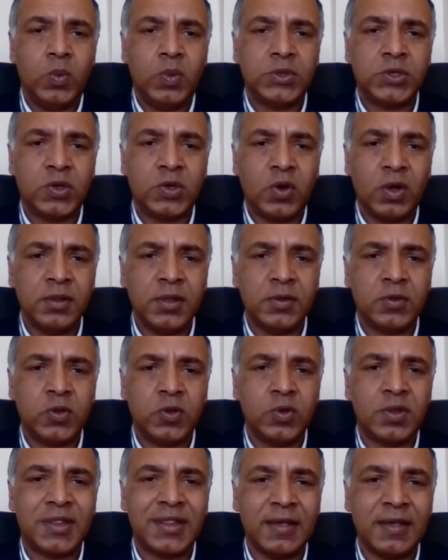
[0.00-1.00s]
which
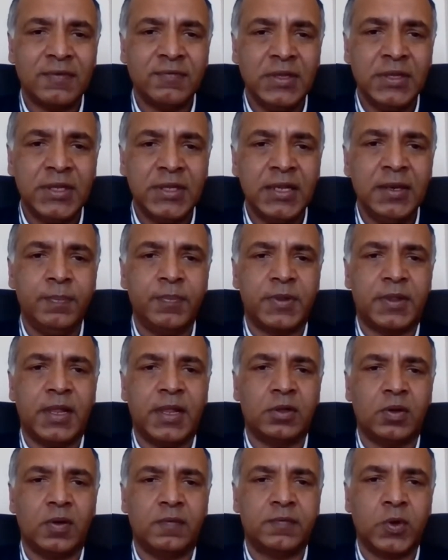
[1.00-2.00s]
constitutes
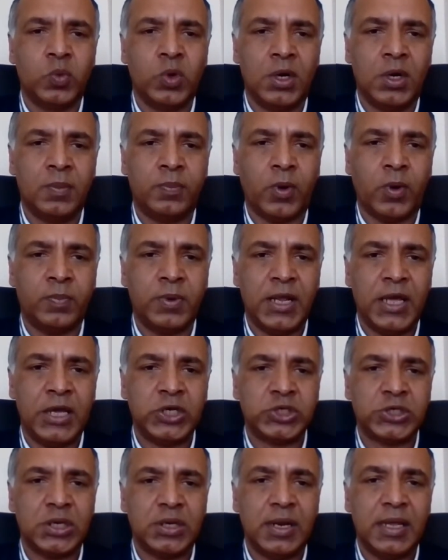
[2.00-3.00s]
17% of the world
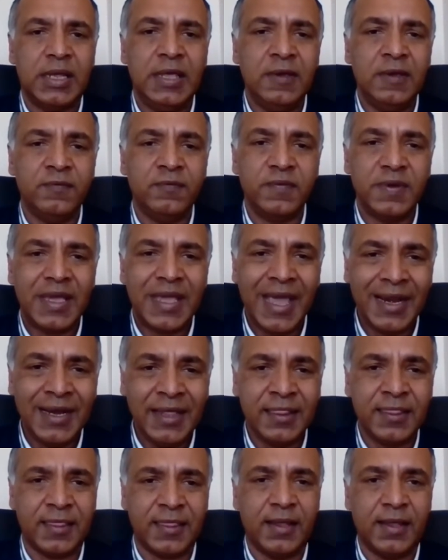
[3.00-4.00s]
population. If
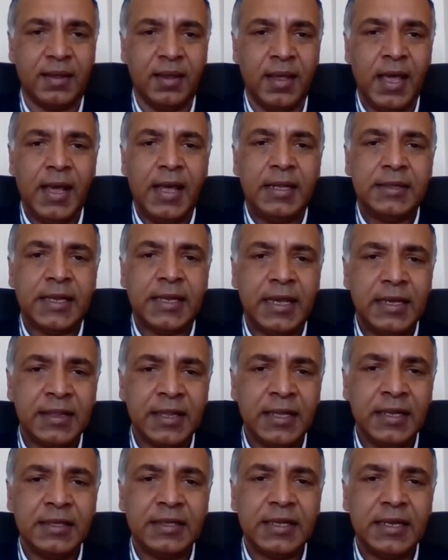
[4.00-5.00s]
anything, there
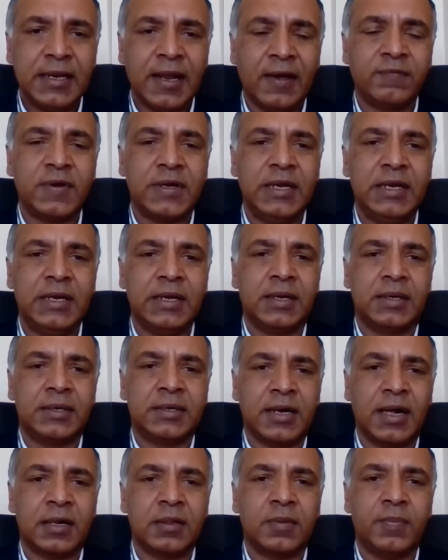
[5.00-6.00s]
isn't enough
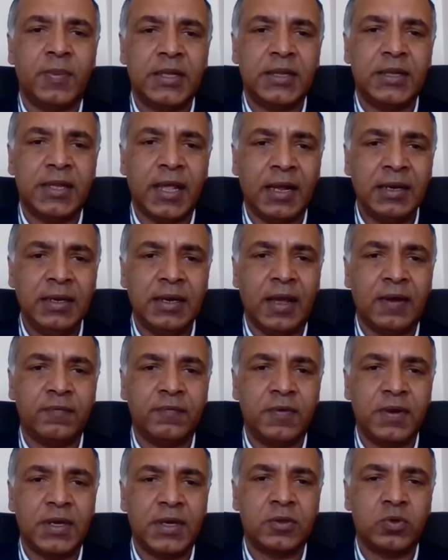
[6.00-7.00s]
clinical trials being done in
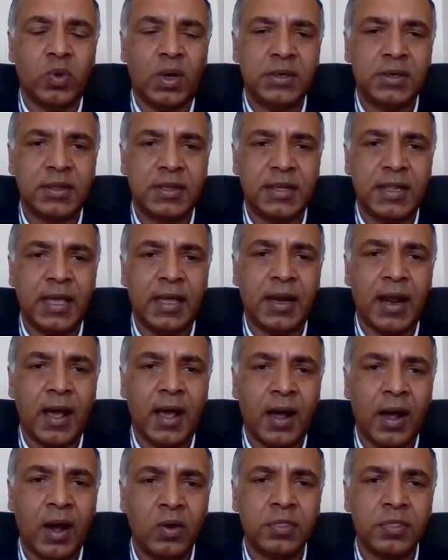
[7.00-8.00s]
Africa to understand
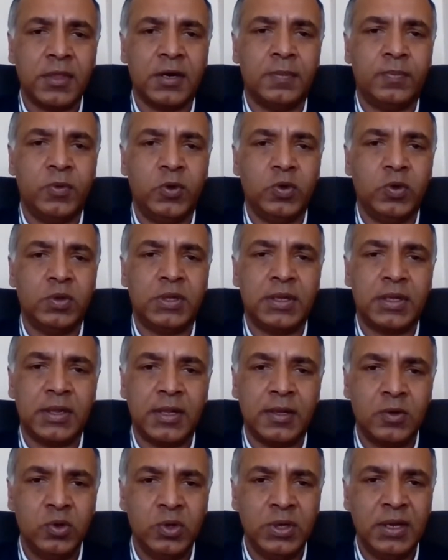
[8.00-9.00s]
how
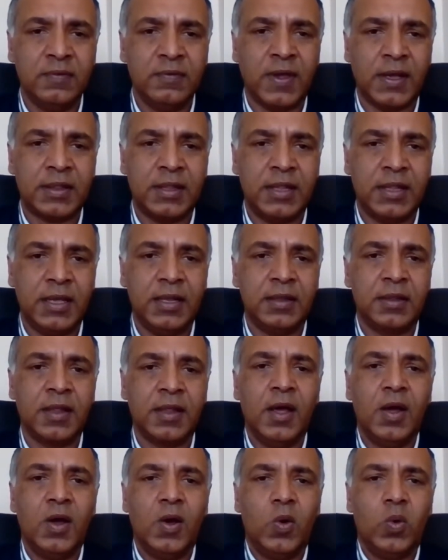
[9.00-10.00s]
therapeutics, including
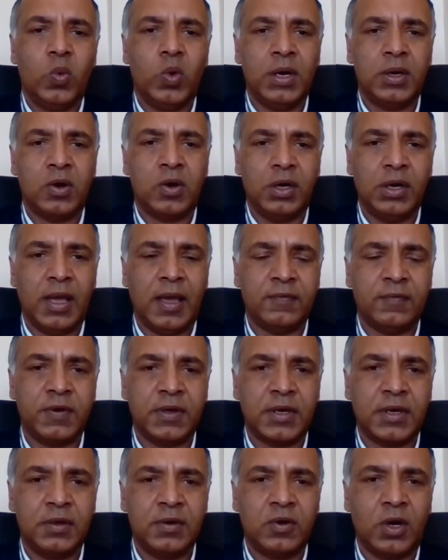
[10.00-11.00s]
vaccines, work on an
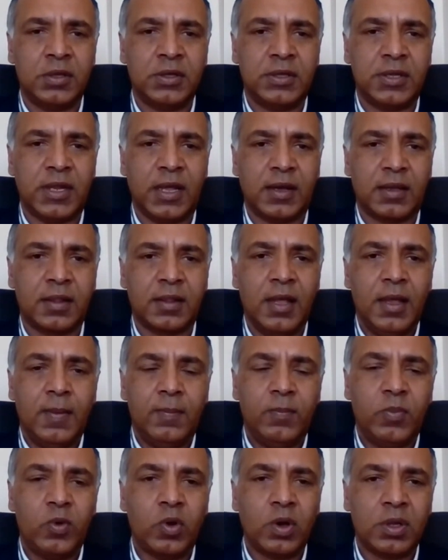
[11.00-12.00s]
African
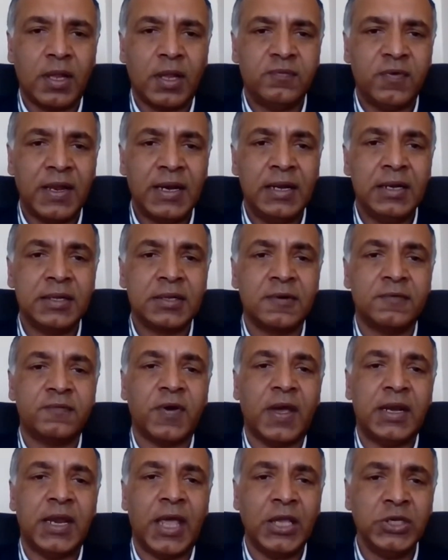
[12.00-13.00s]
context, because there's very little
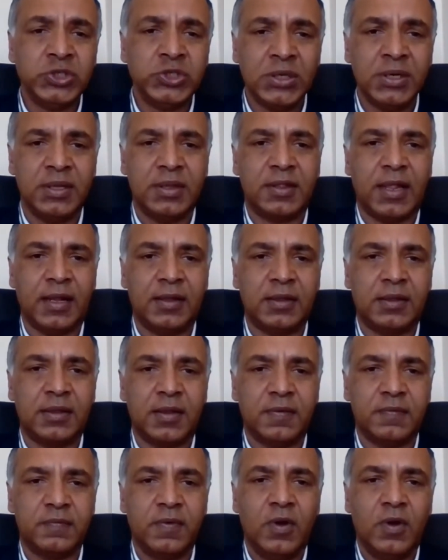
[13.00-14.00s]
financial
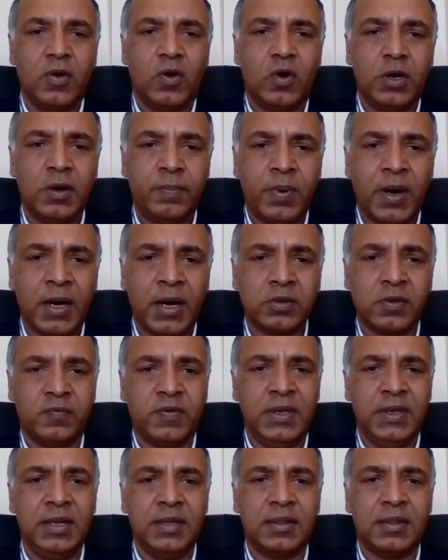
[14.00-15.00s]
incentive on a part
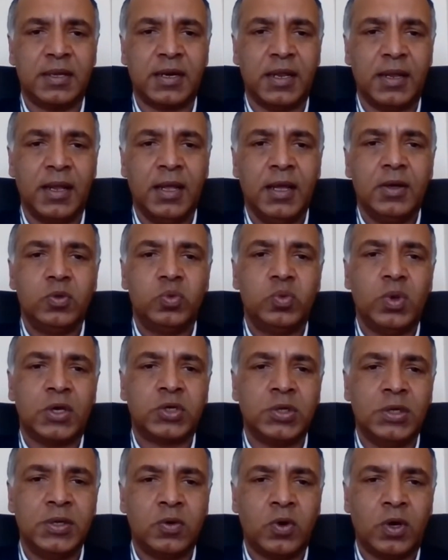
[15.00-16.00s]
of industry to
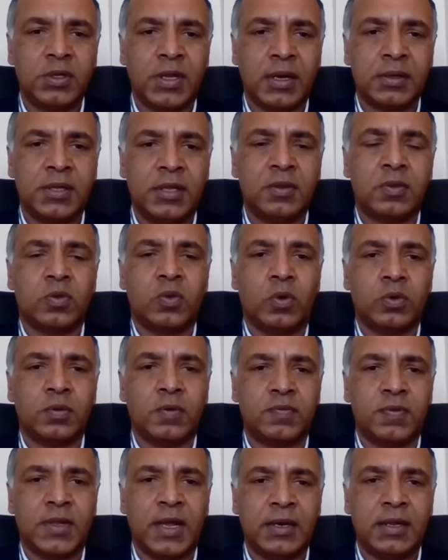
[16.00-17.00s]
actually conduct these
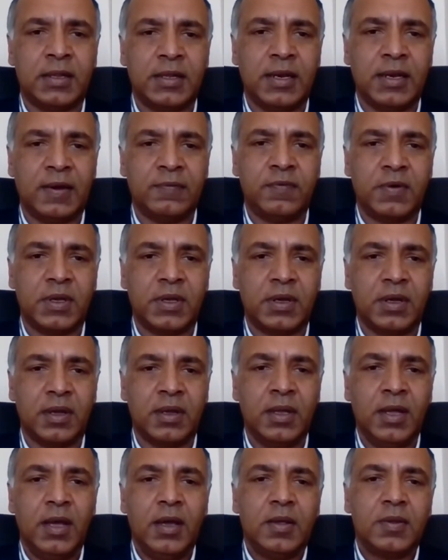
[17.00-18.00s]
sort of studies in
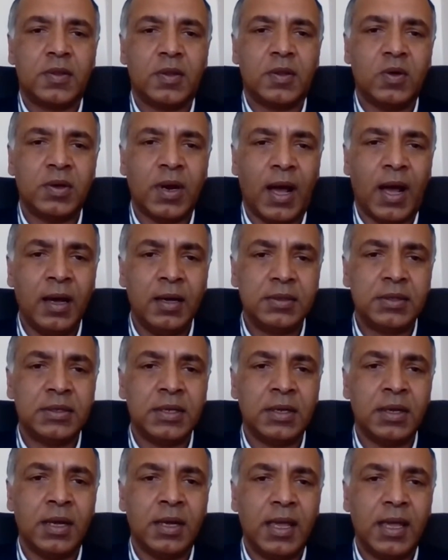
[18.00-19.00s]
Africa. So
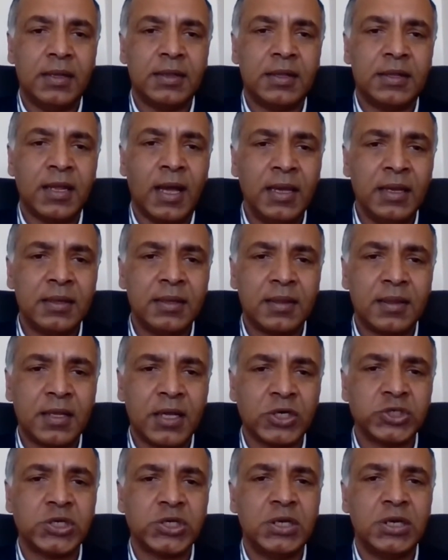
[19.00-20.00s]
the entire
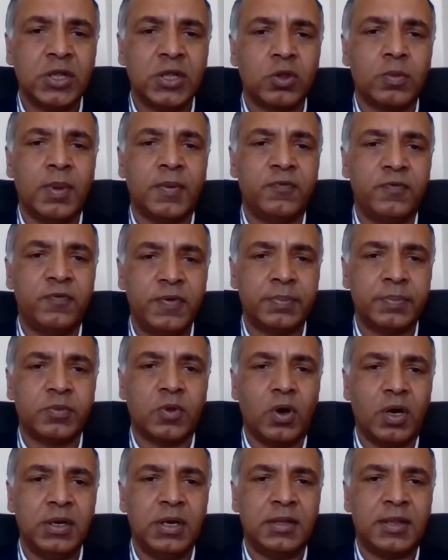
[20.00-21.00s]
discussion needs to be
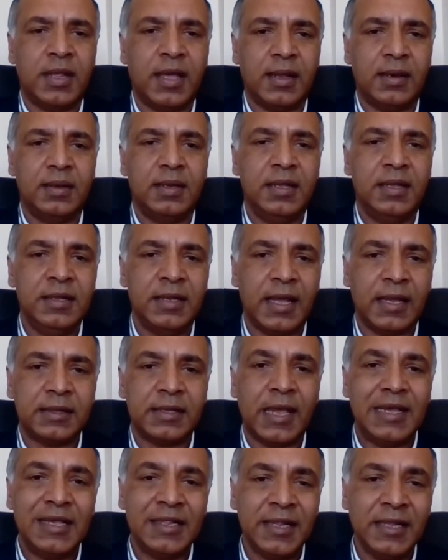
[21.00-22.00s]
flipped on its head in
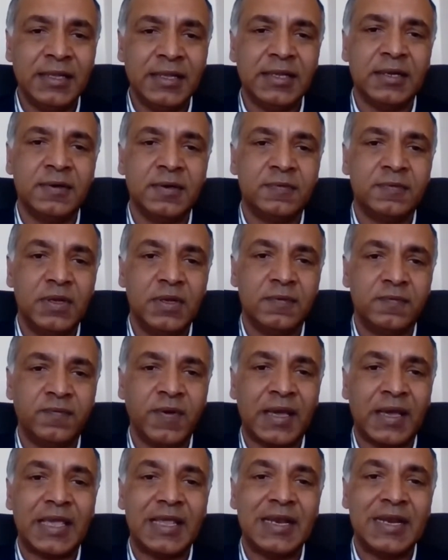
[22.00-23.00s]
that there isn't, in
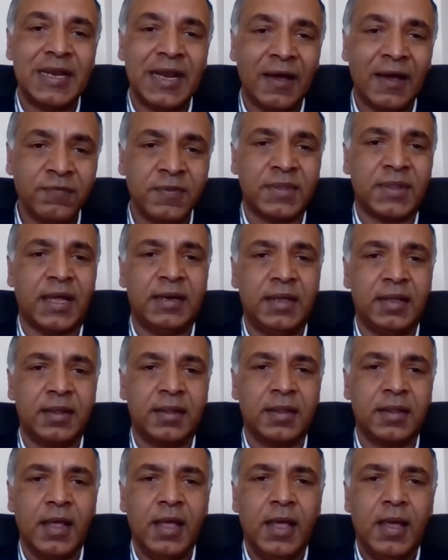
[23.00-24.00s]
fact, enough
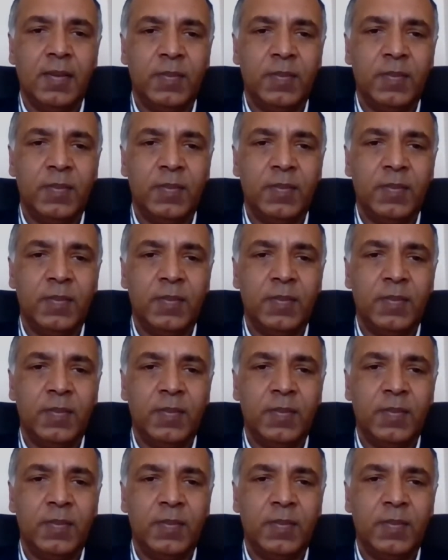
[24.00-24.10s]
studies